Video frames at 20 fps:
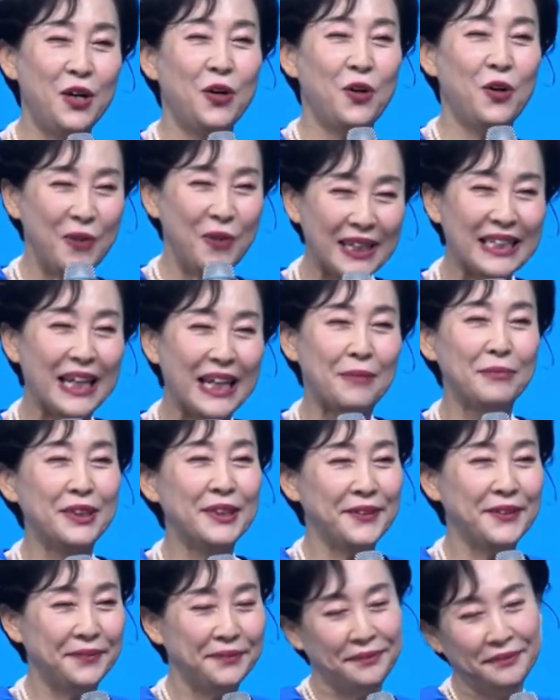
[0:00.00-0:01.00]
system,
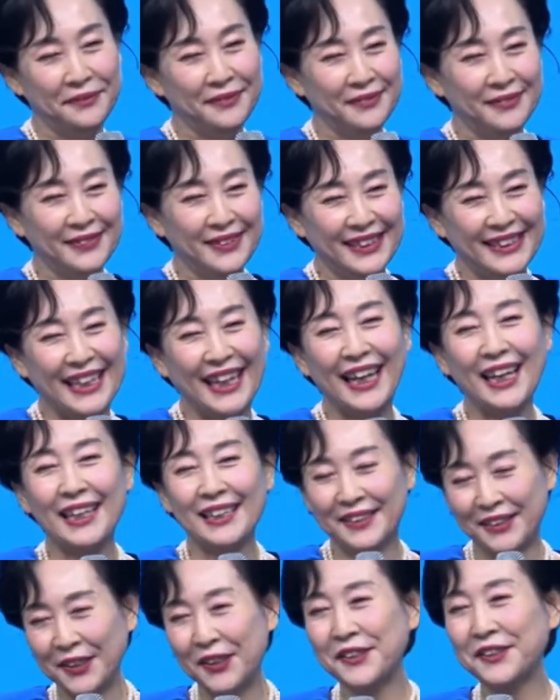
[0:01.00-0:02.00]
which
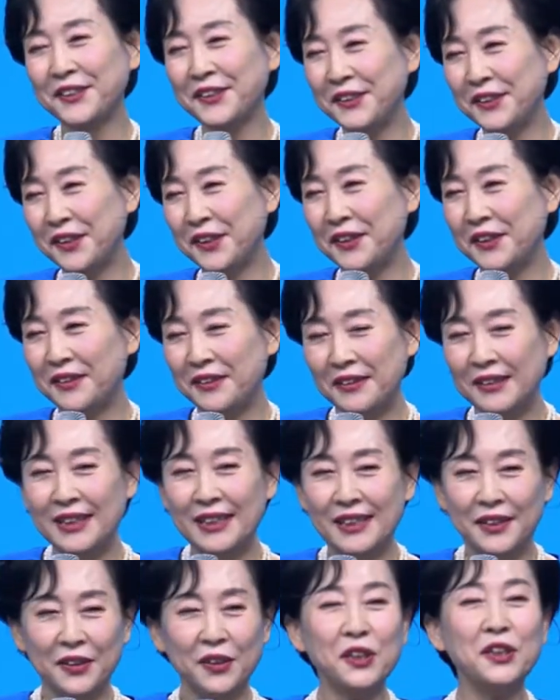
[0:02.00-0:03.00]
is never dried up.